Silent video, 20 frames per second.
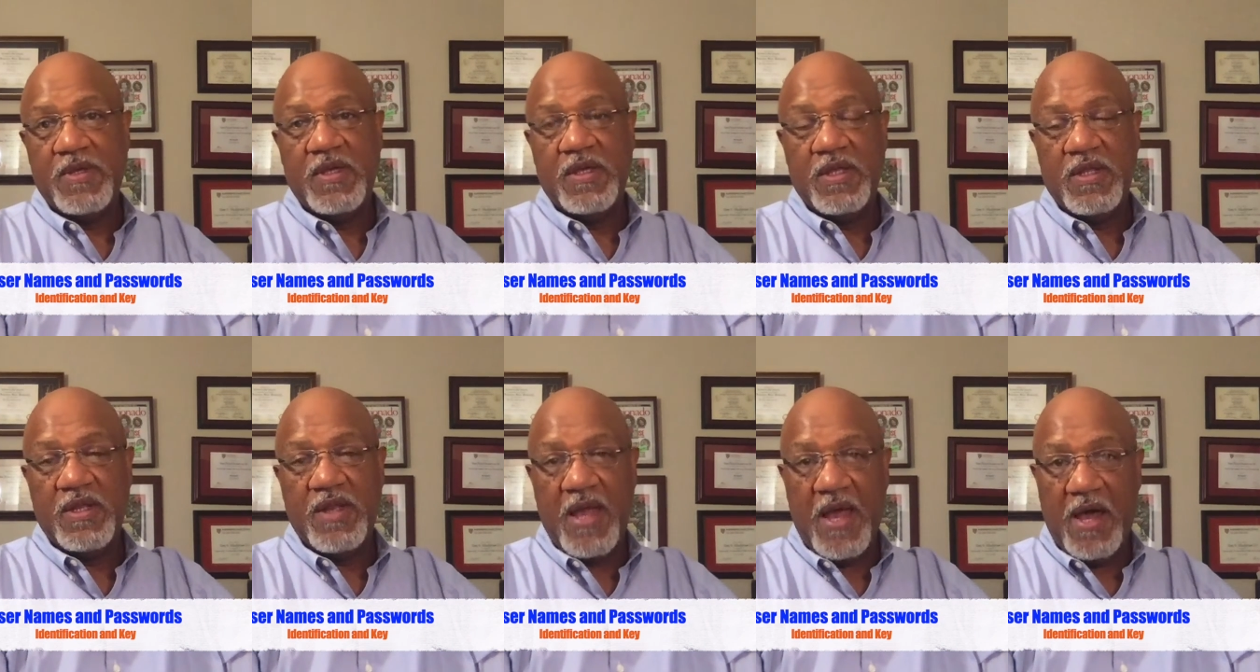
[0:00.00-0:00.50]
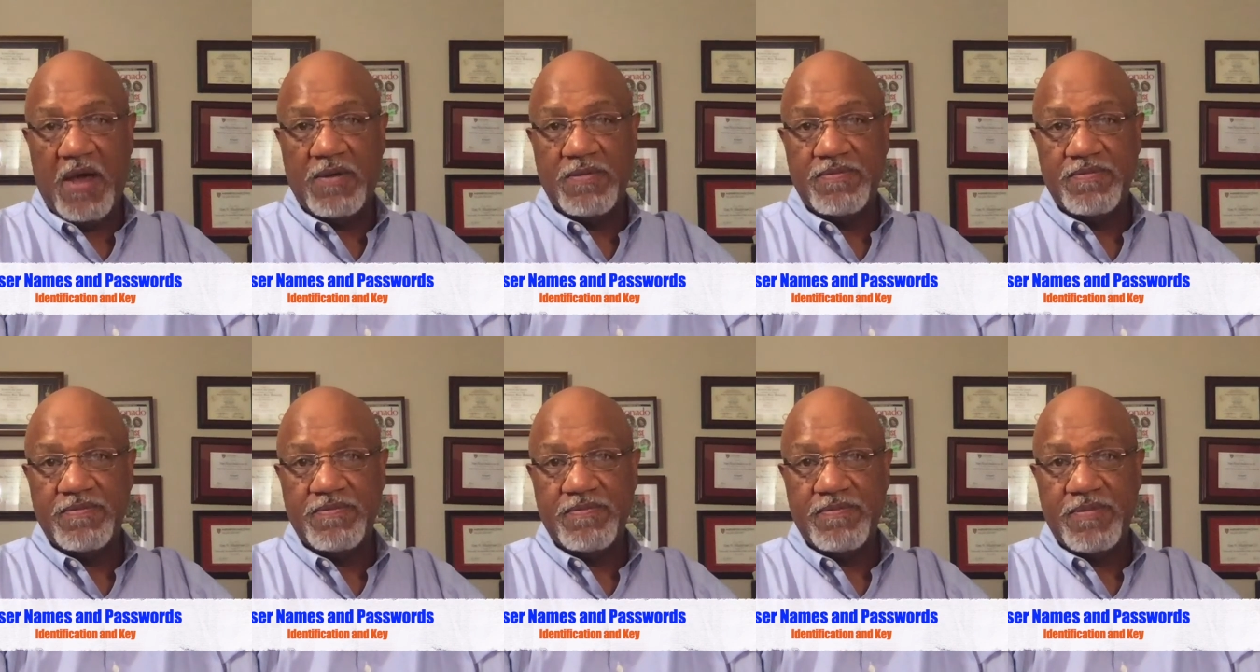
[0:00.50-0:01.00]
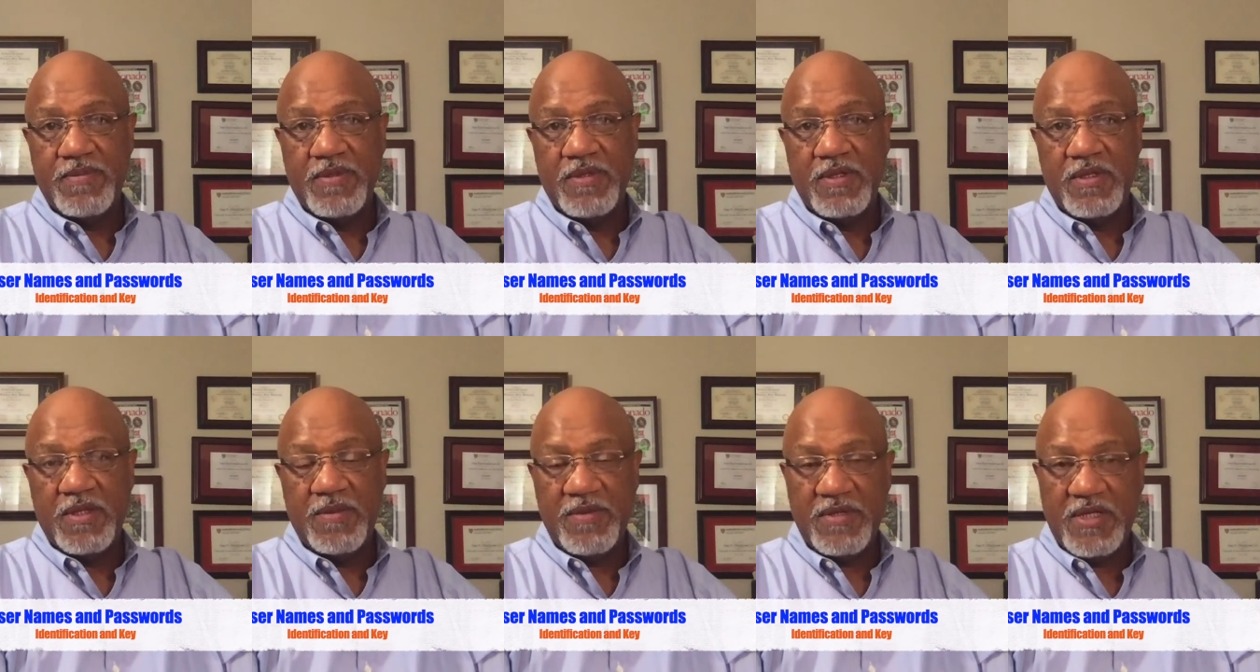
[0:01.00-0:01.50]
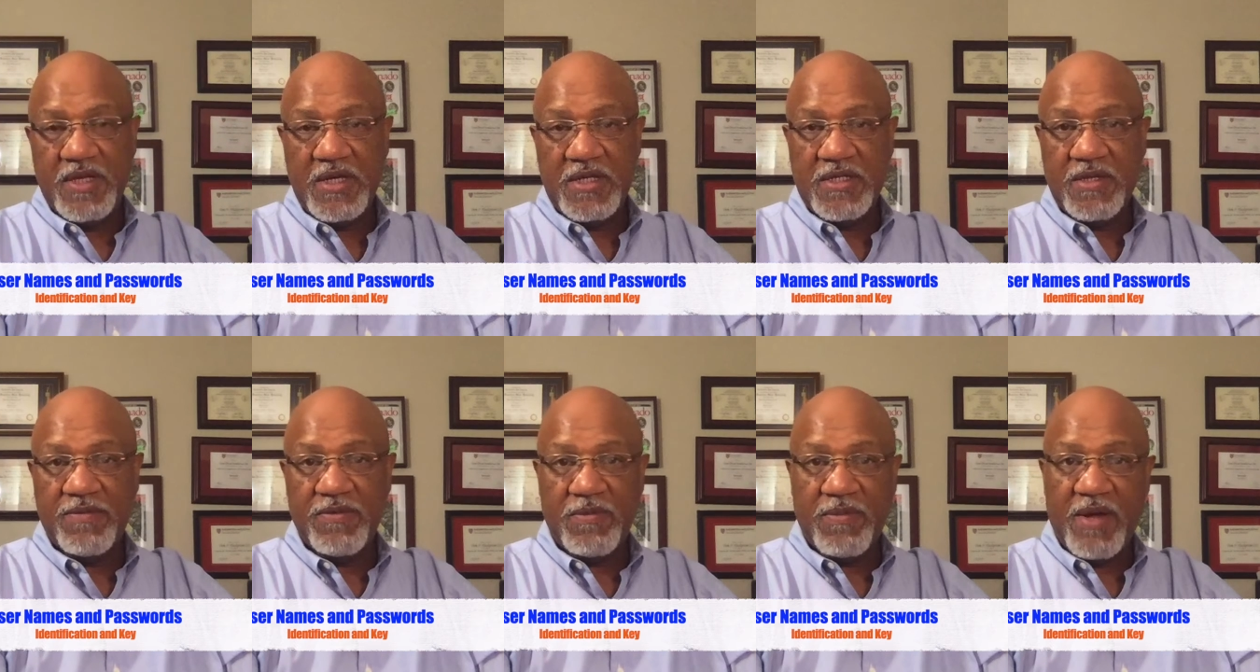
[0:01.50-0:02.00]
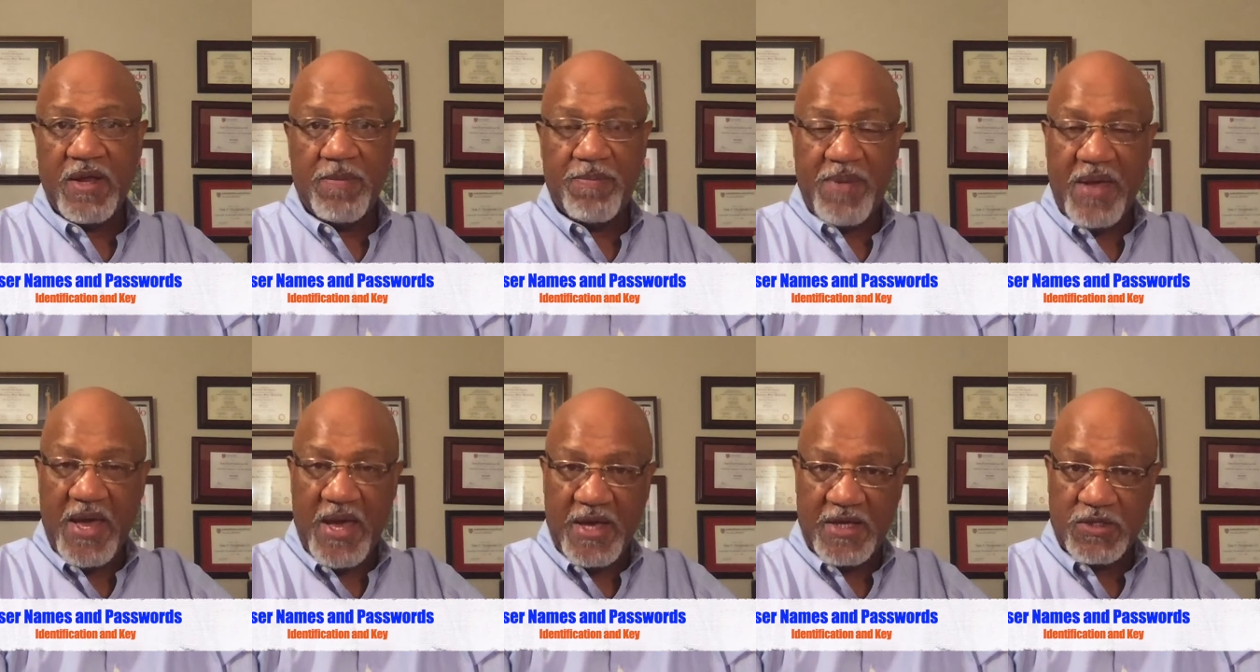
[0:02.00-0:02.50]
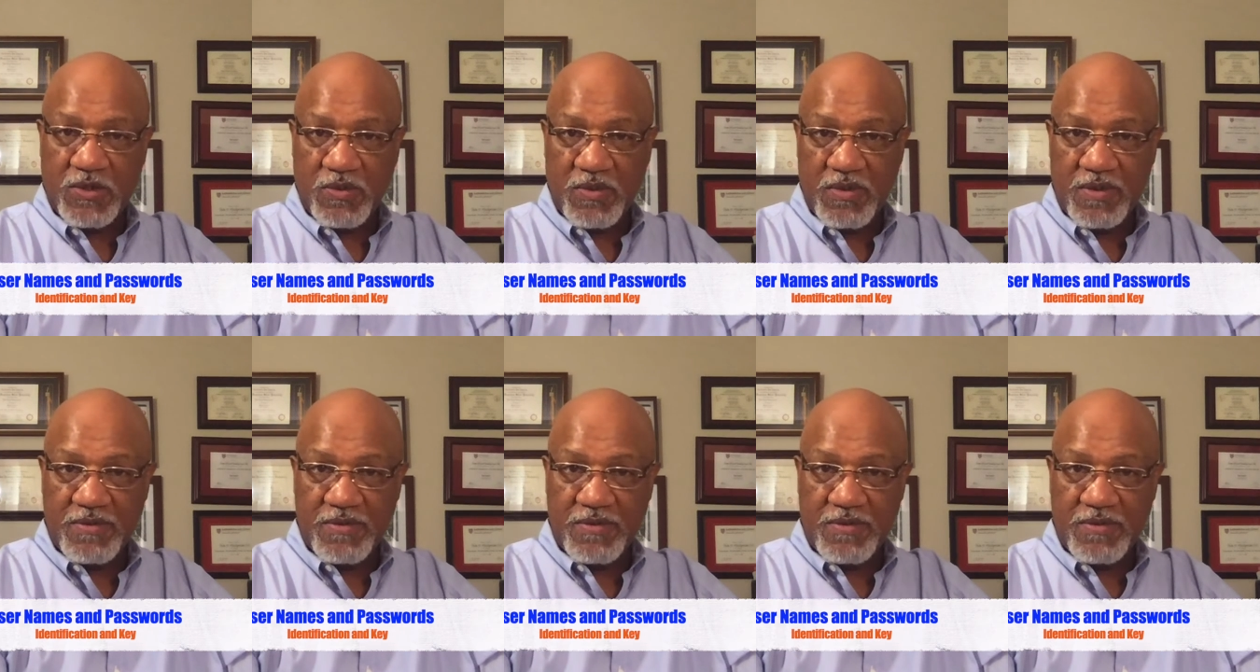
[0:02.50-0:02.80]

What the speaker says: Now, let me tell you something about a password.